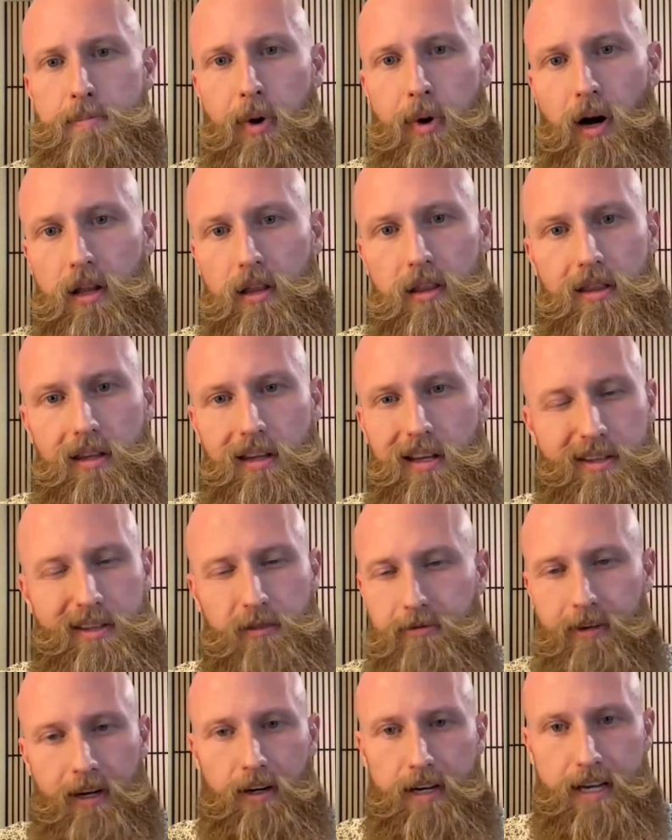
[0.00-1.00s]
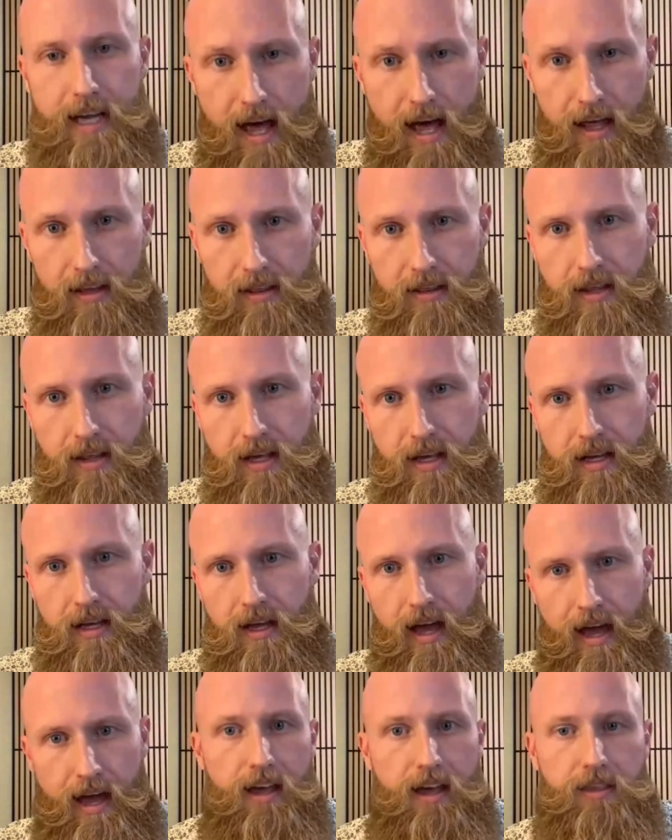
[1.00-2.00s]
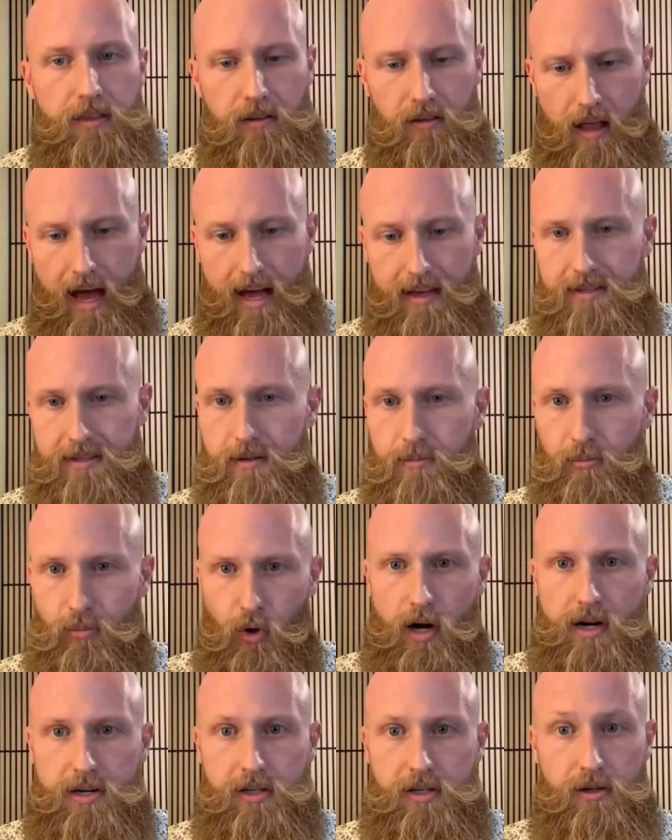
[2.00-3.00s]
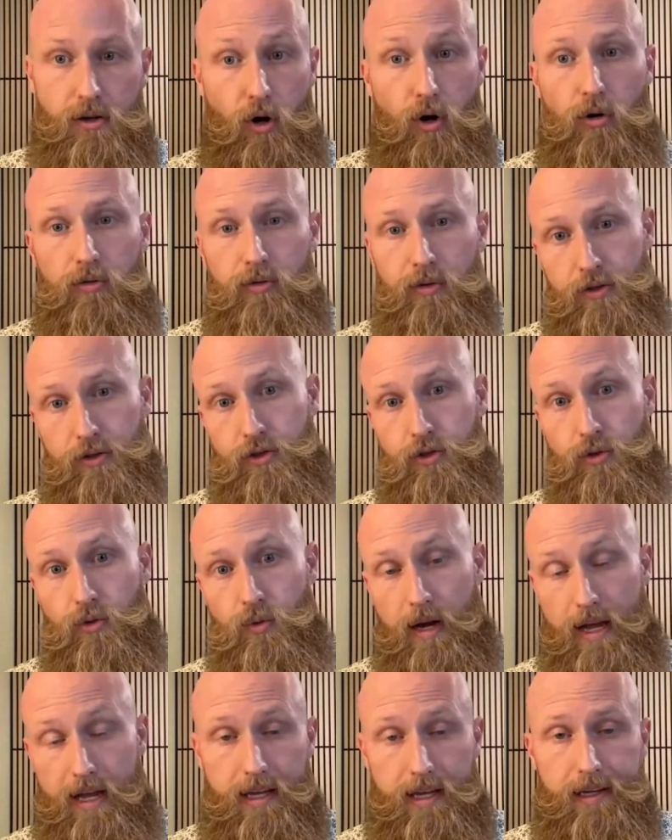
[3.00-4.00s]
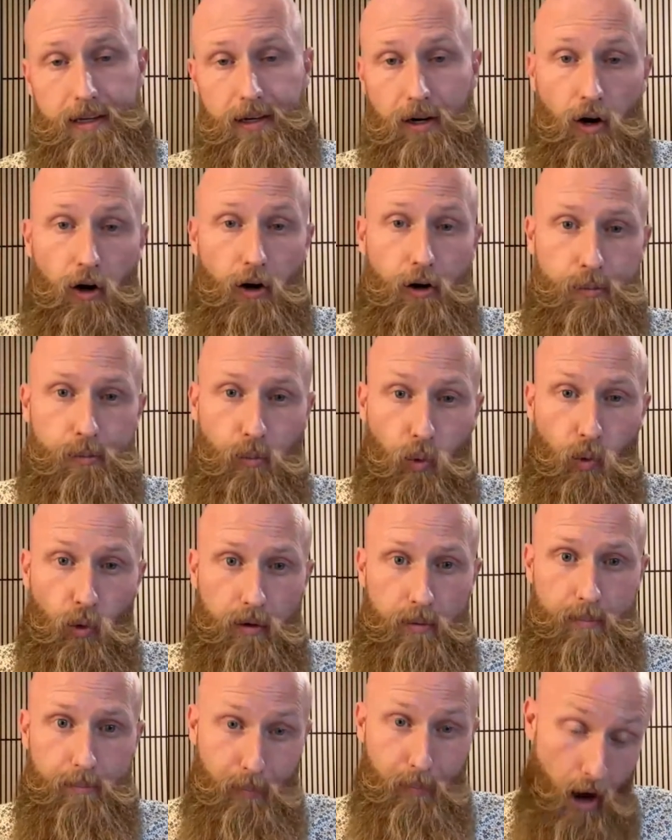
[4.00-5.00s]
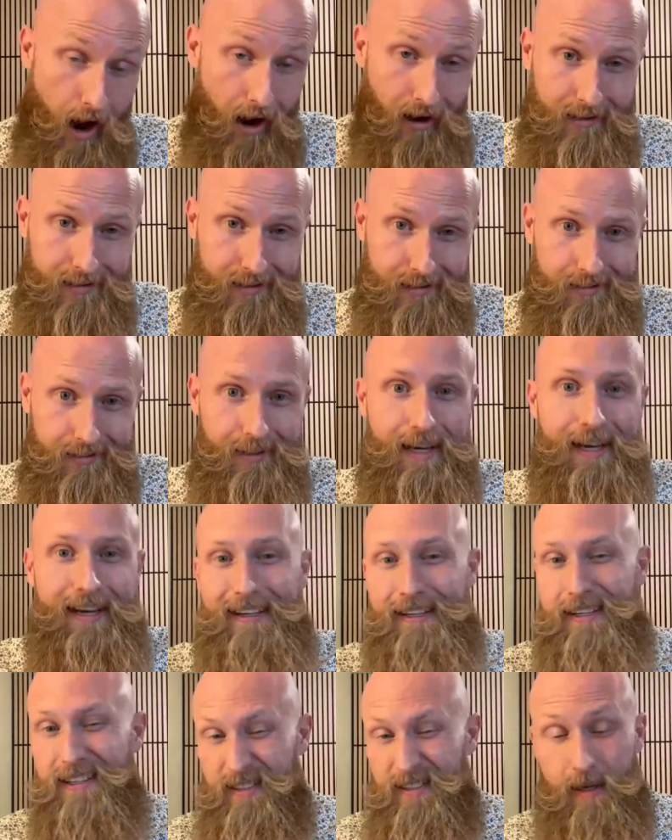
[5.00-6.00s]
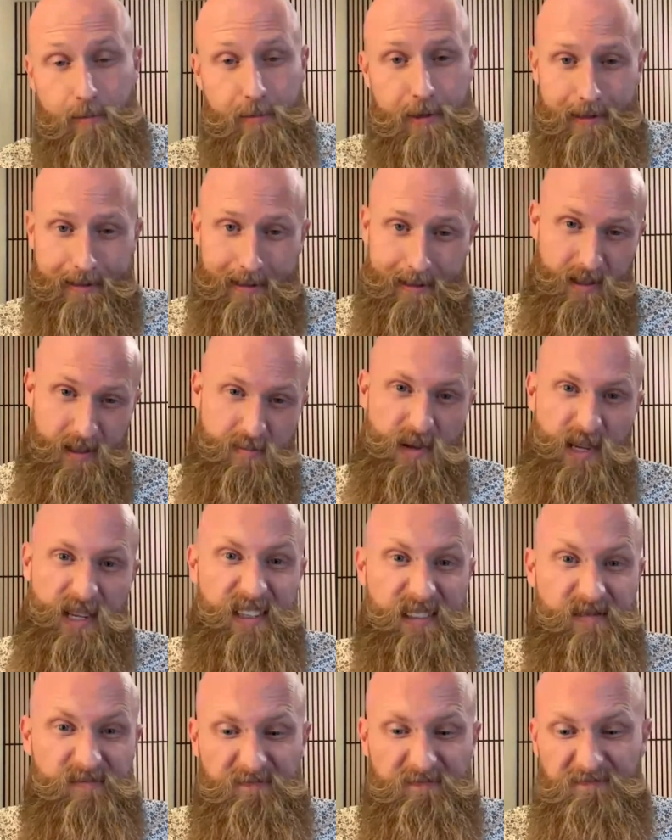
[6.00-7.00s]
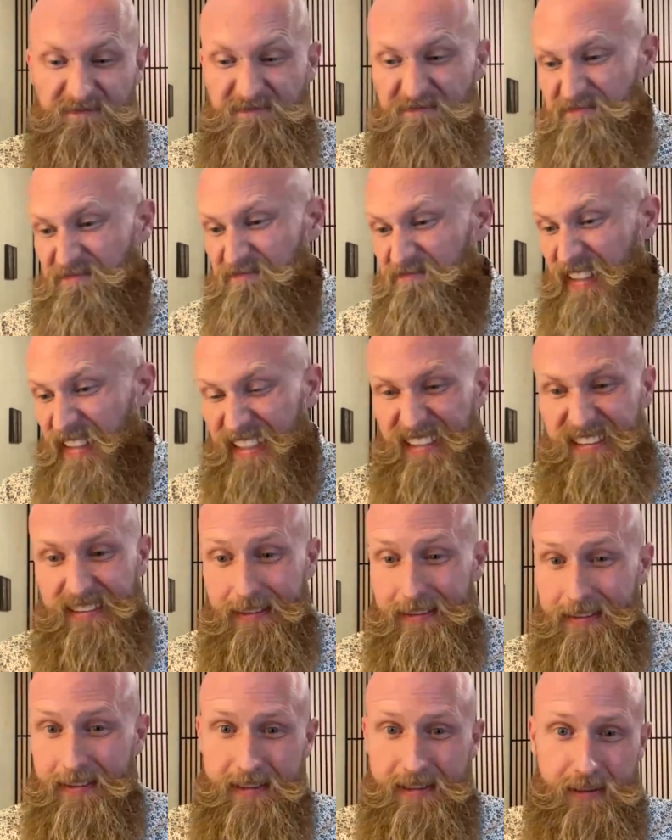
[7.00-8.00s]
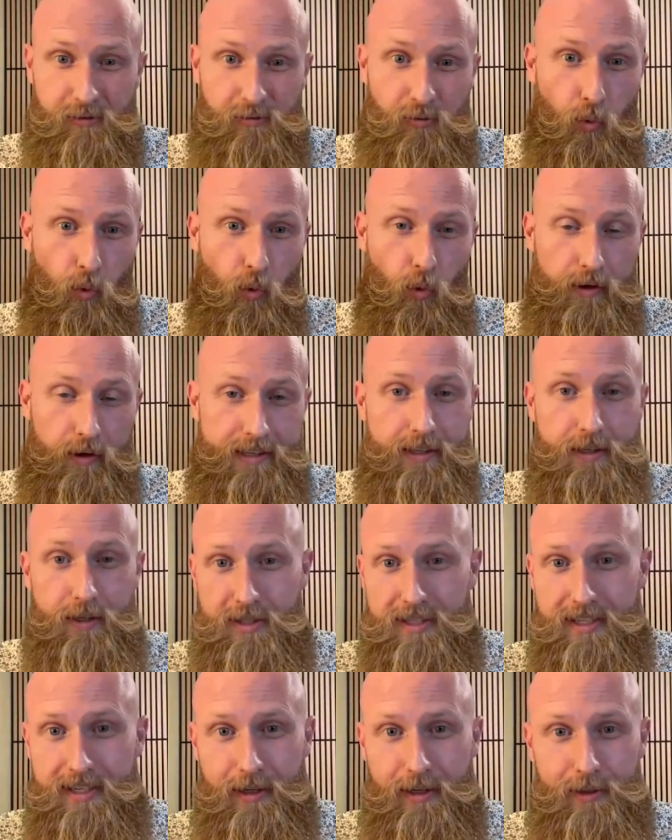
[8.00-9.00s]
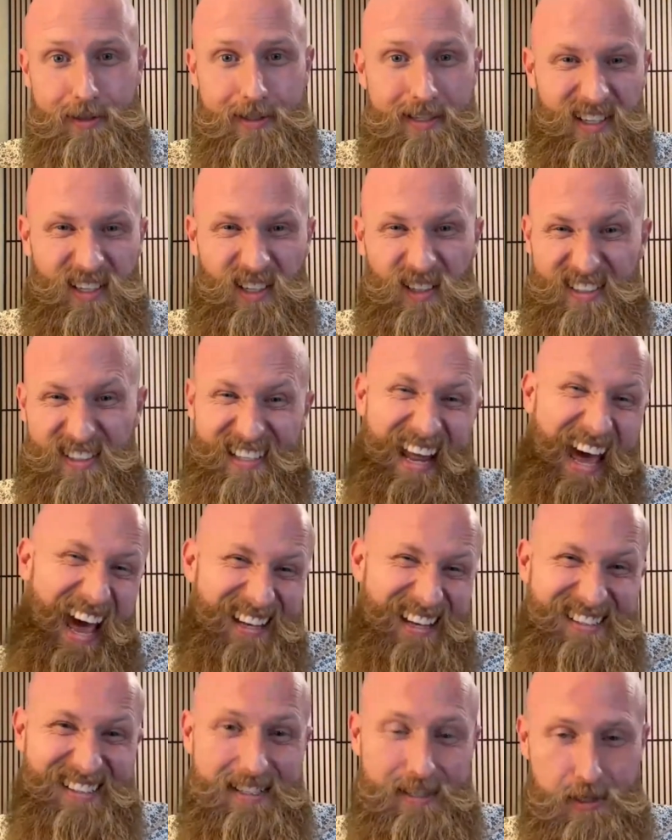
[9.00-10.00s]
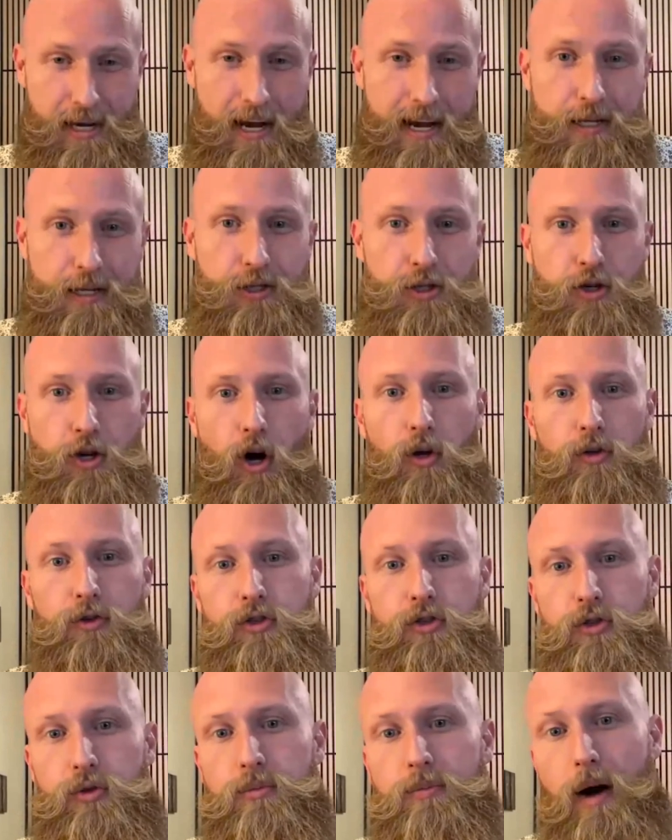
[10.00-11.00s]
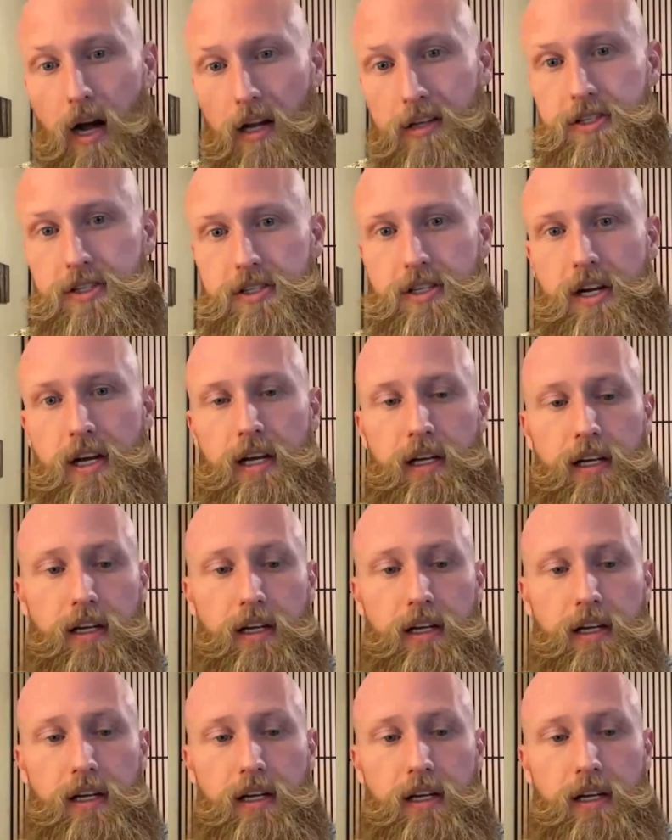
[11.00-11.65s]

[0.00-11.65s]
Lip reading: But at the very end, they hand the last impression over to a cardboard box, something that's been in existence for years and years and years and hasn't changed all too much.